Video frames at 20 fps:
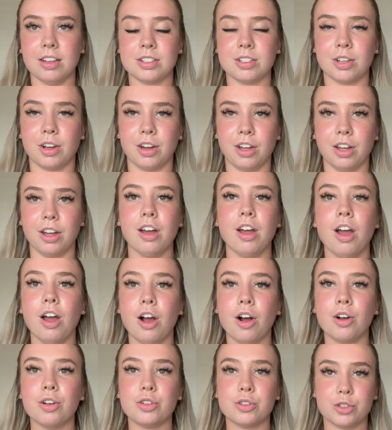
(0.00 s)
So,
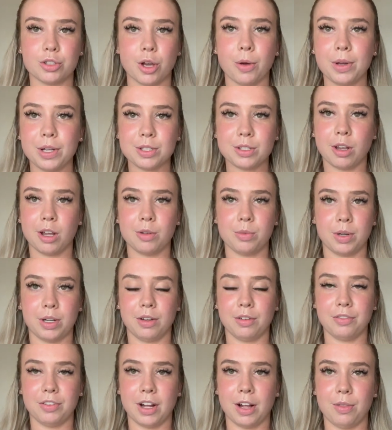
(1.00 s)
so excited when
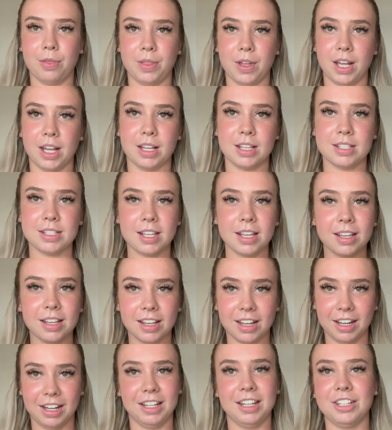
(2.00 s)
I found this
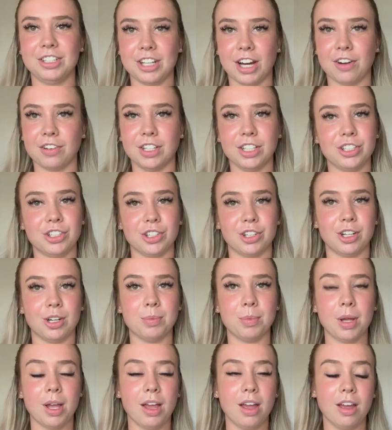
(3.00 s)
in a charity
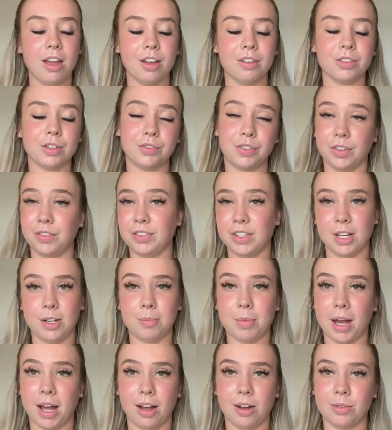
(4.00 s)
shop for
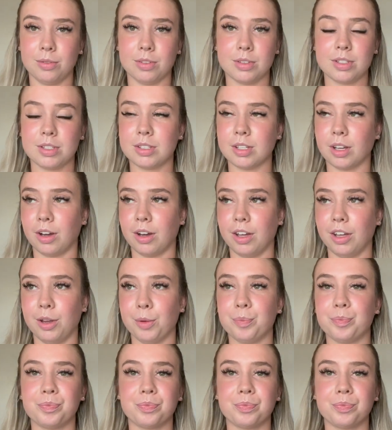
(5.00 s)
£15. So,